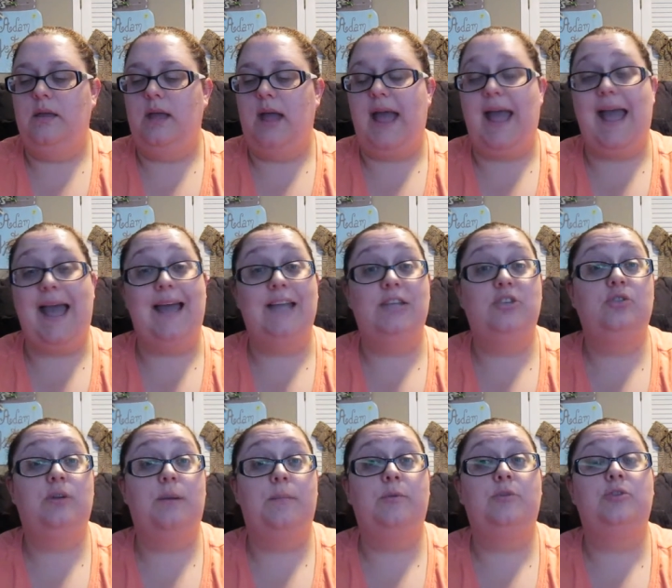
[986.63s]
I had
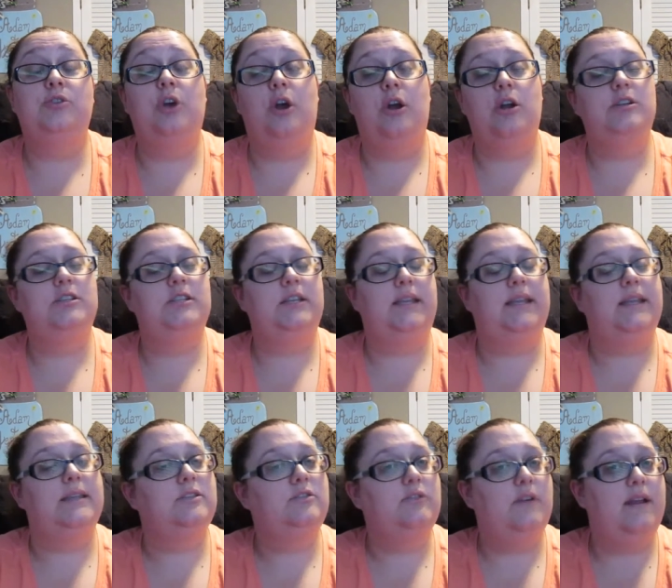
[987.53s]
trouble charging
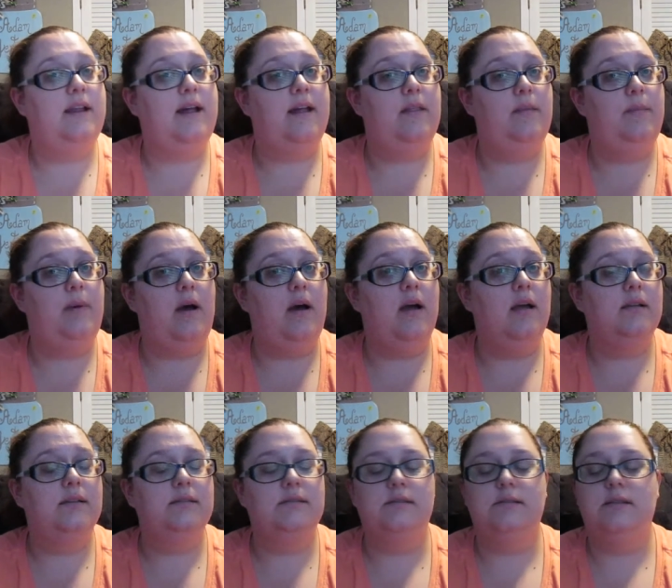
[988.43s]
it straight out of the
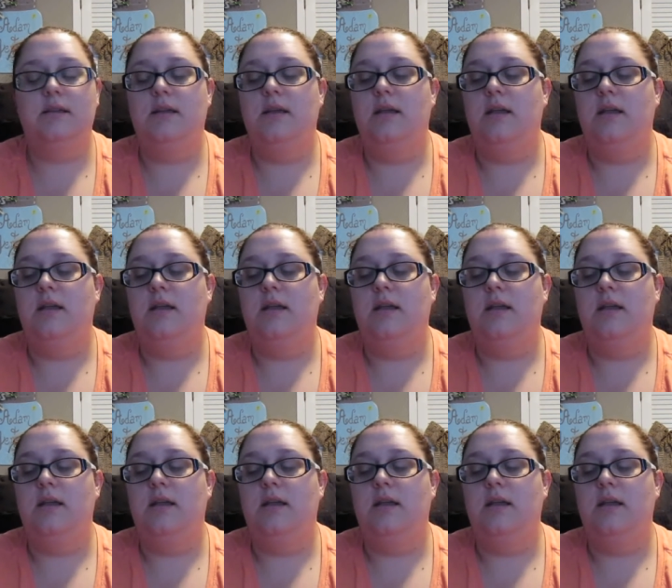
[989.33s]
box.